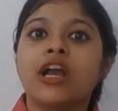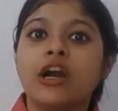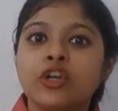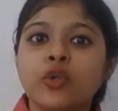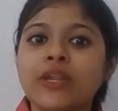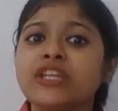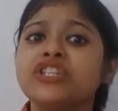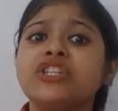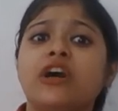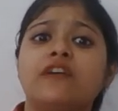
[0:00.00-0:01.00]

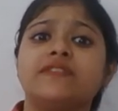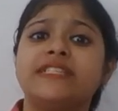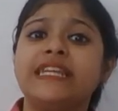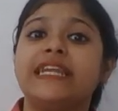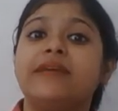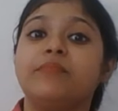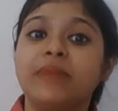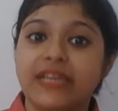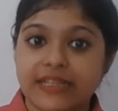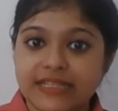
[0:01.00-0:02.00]
Condonation of delay
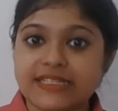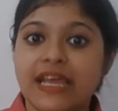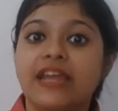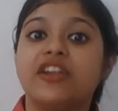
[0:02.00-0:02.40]
means